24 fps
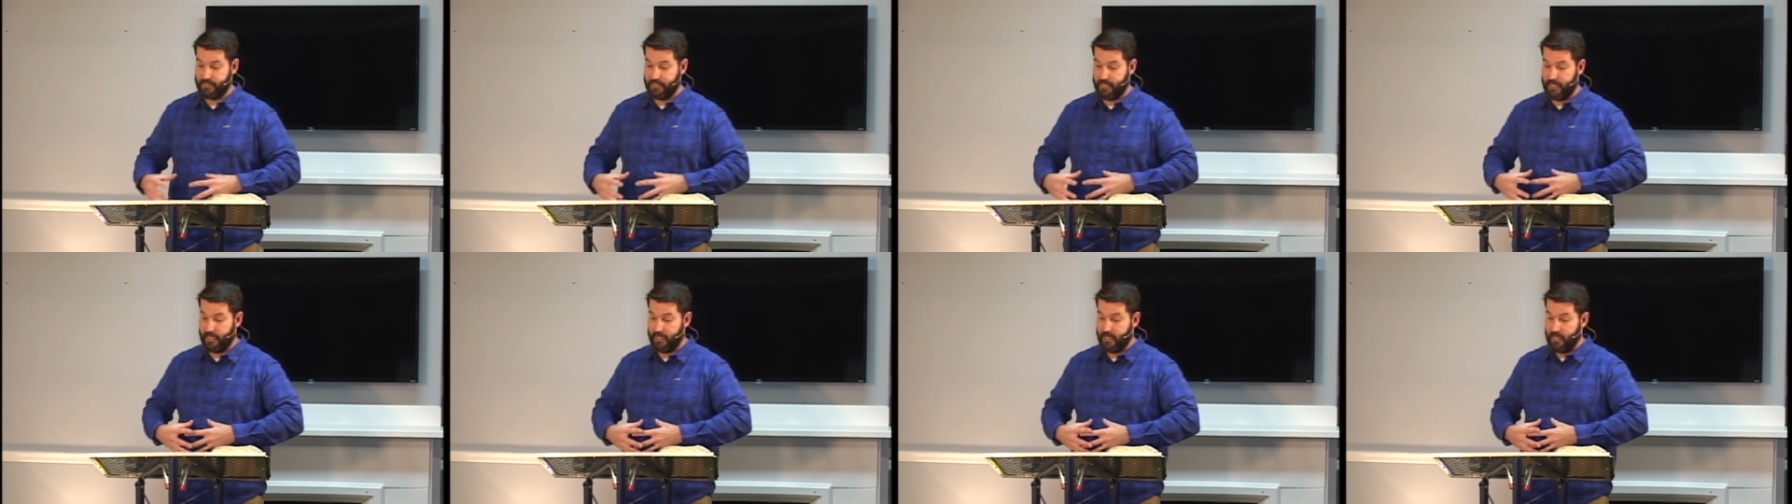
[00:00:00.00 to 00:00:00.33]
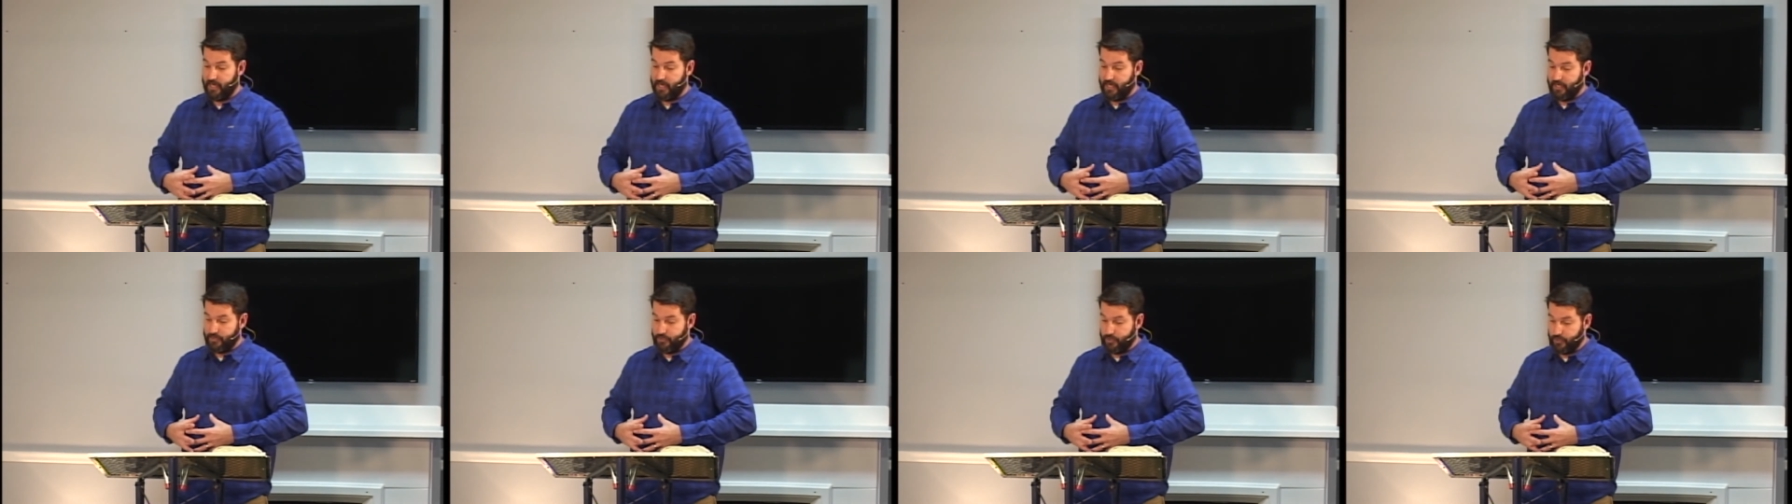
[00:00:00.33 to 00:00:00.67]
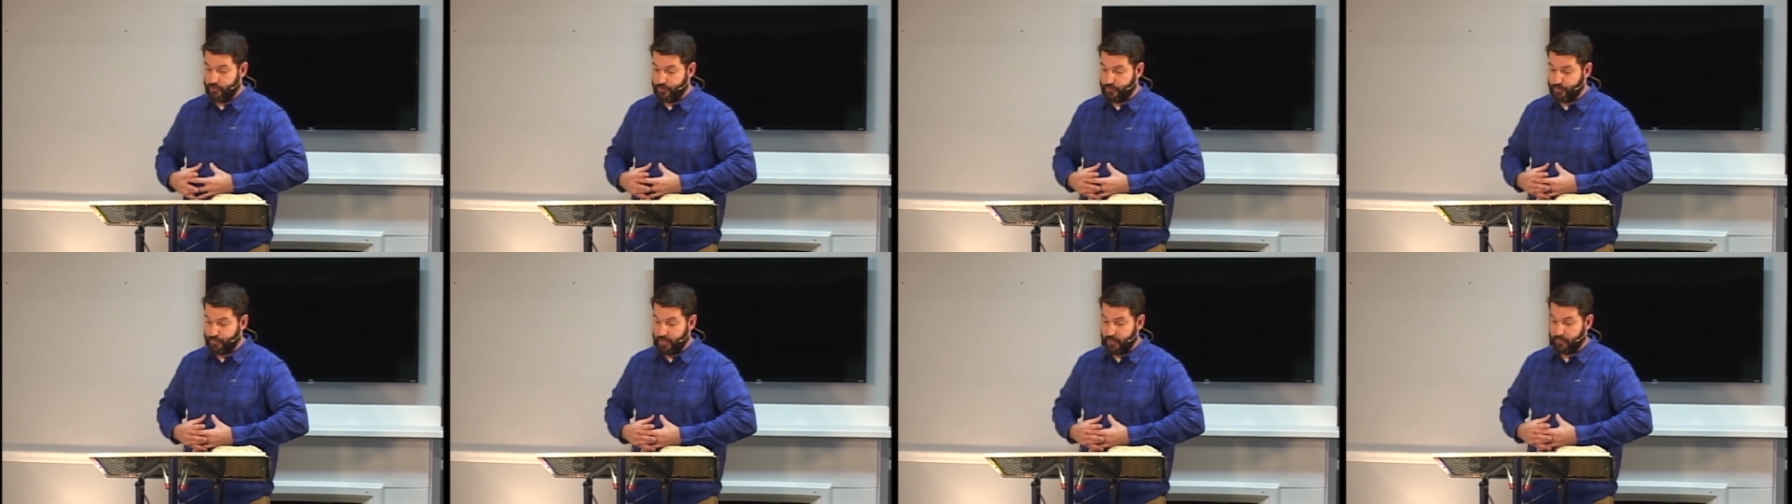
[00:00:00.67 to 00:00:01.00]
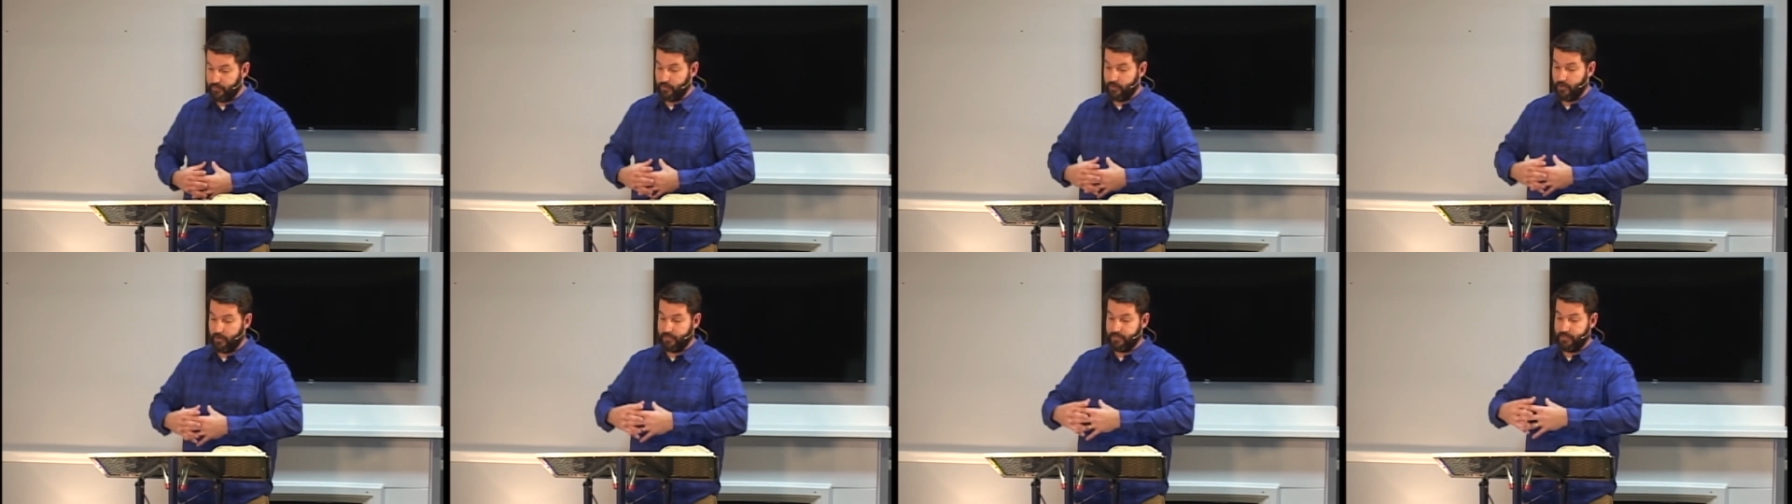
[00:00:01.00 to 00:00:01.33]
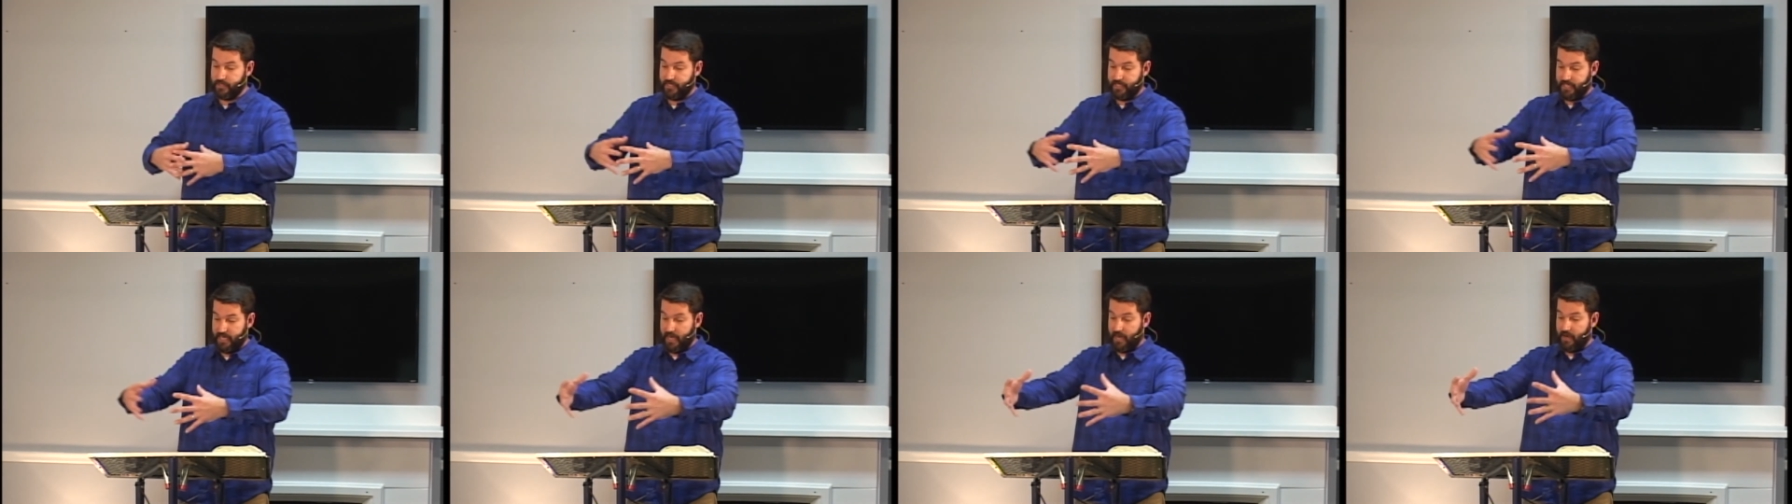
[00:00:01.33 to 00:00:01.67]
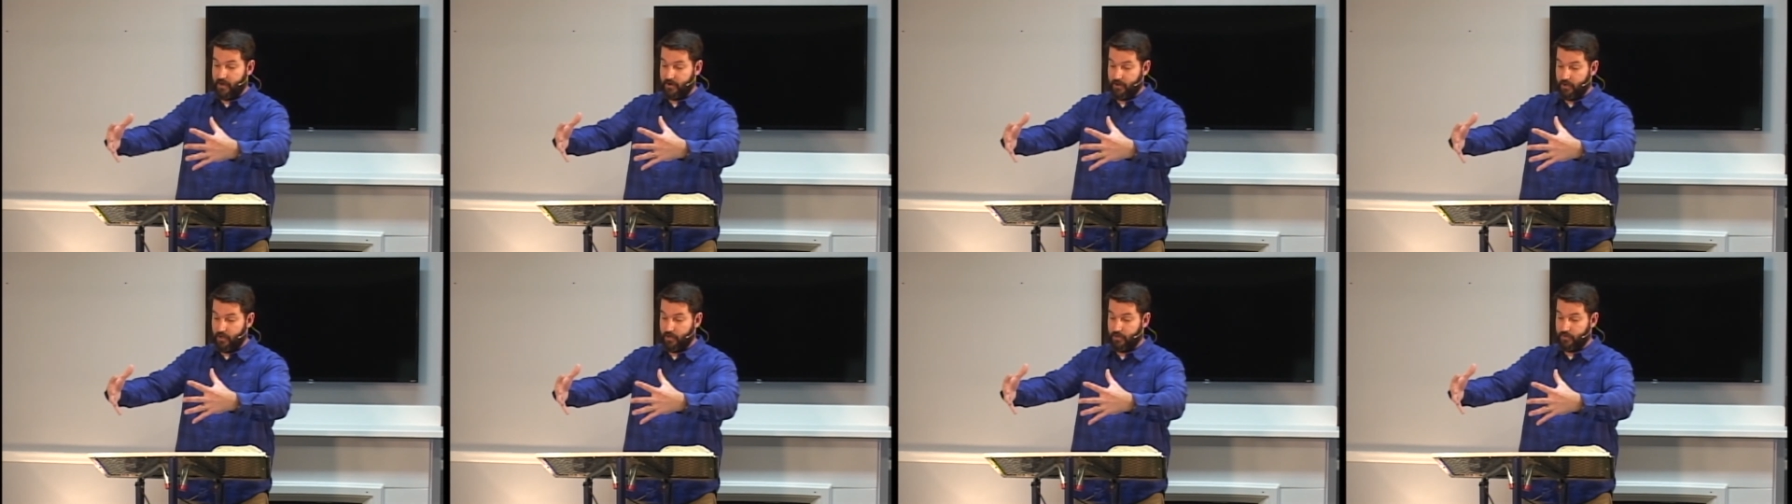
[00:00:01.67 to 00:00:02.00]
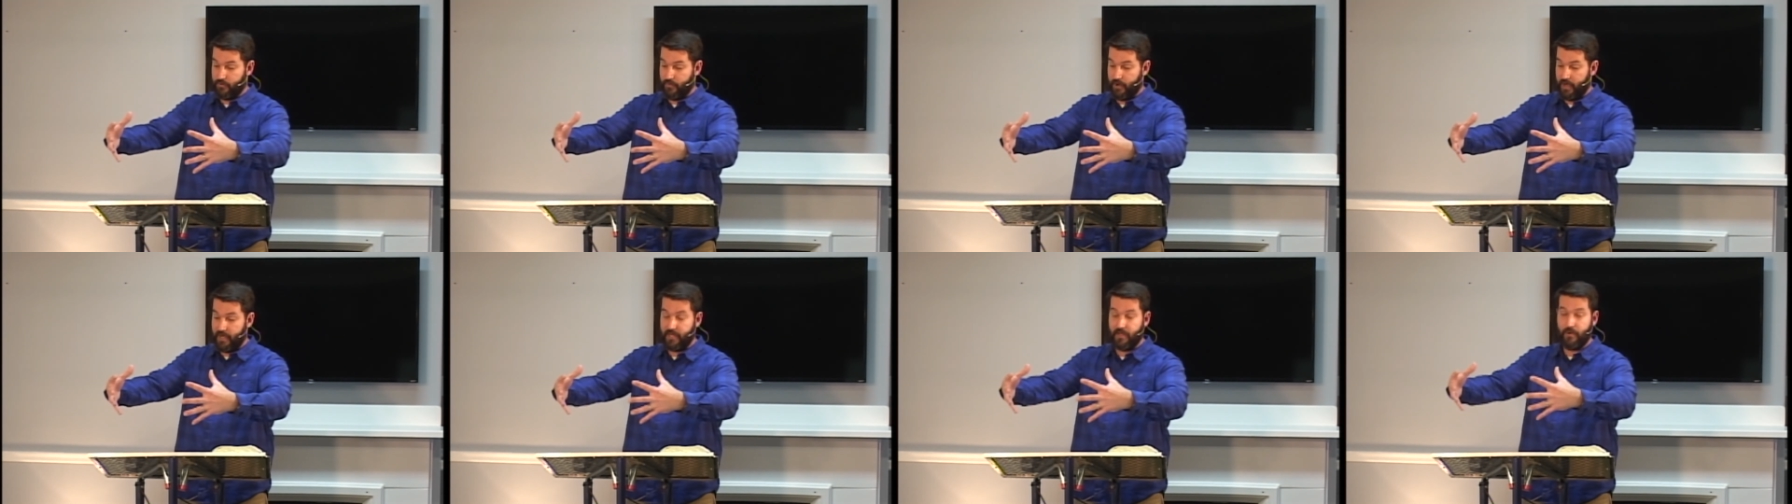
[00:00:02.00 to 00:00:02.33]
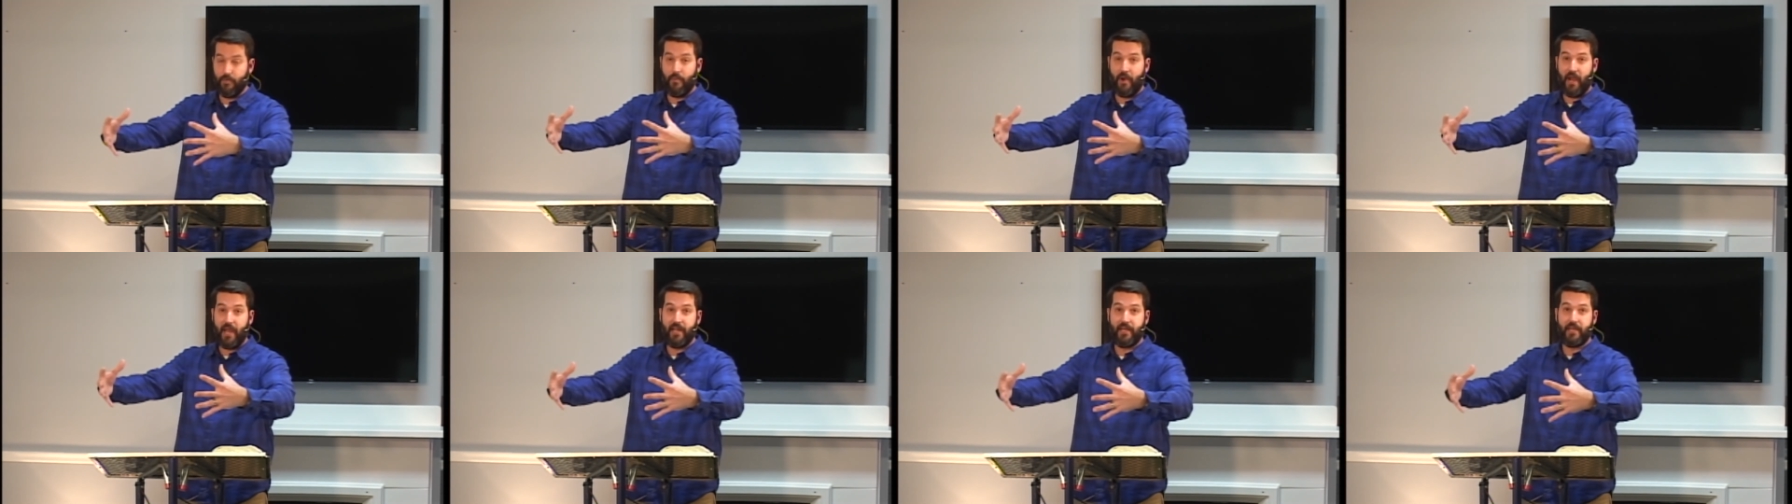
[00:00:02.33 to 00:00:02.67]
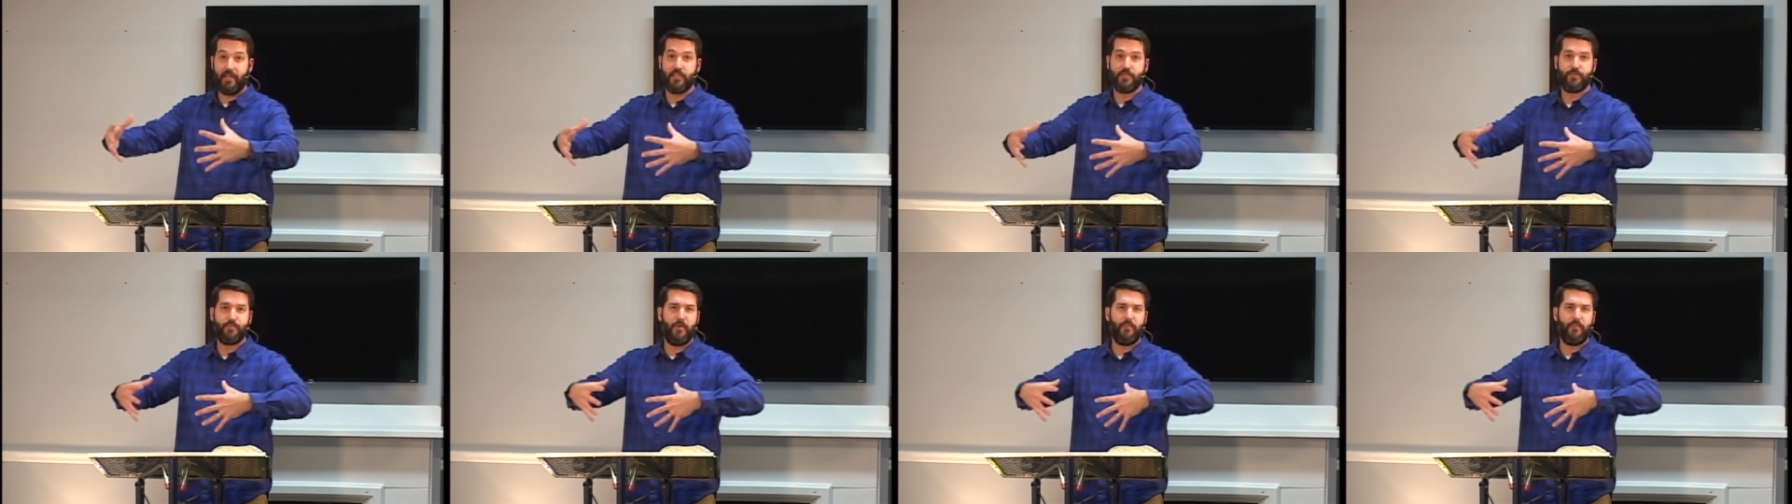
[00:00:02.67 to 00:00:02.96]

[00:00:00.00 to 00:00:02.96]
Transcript: They, those people are there already awaiting us,